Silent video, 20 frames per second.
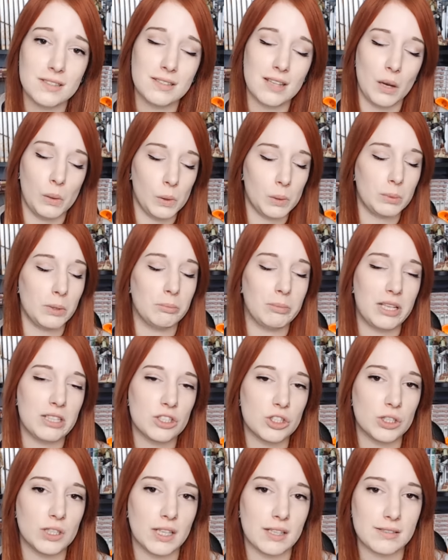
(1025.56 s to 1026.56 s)
I will be
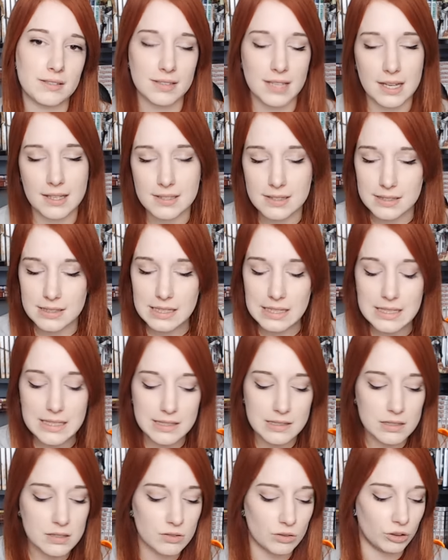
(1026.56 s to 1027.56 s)
mentioning second
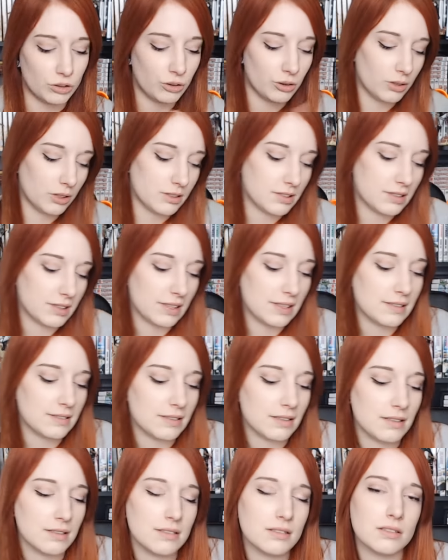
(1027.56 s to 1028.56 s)
seasons or third
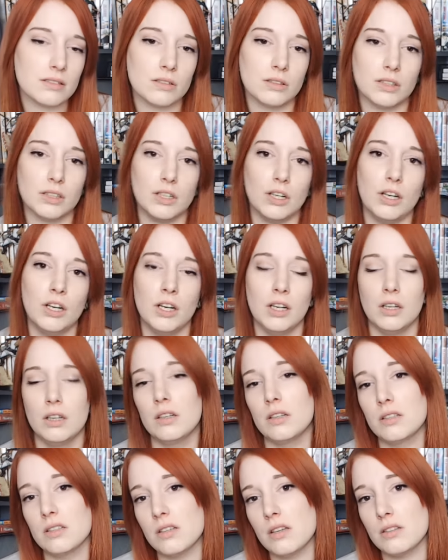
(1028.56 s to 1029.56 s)
seasons, or
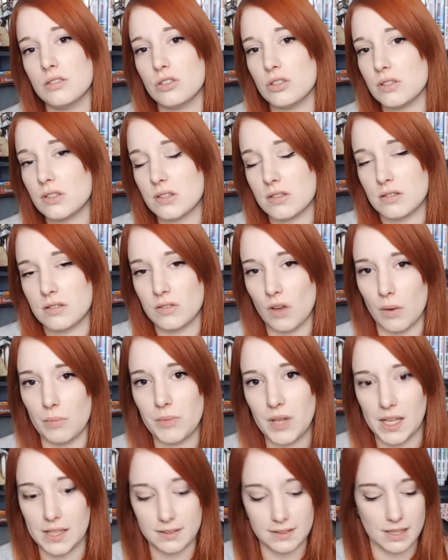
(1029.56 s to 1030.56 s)
just some
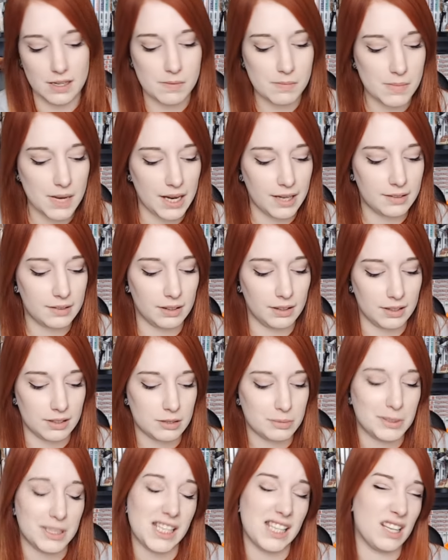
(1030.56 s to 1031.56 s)
that didn't make the
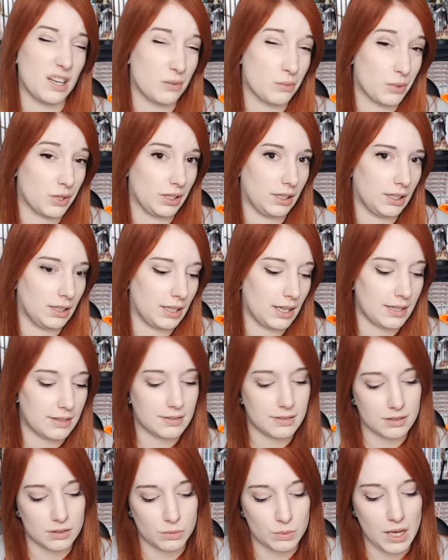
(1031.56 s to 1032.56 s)
list but that I really
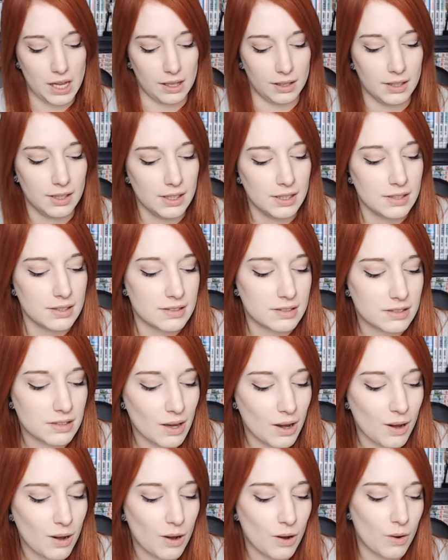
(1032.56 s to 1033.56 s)
liked as well.
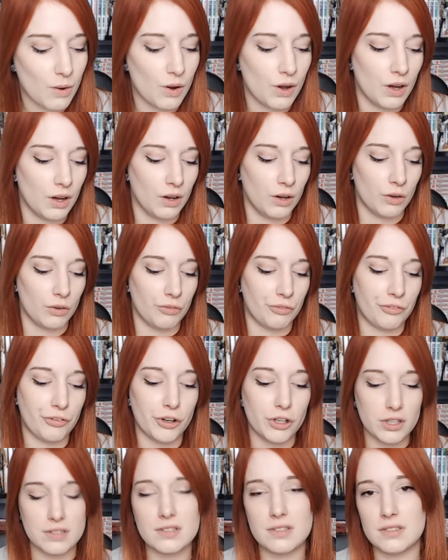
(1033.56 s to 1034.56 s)
So
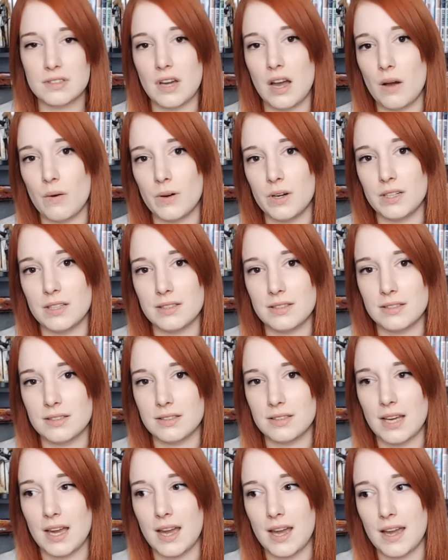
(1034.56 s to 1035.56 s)
first, I want to
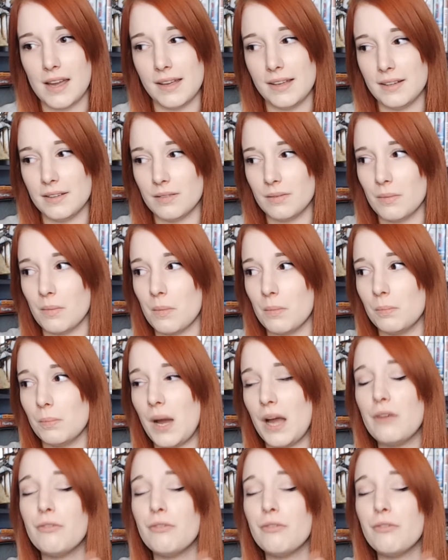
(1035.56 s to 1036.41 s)
say my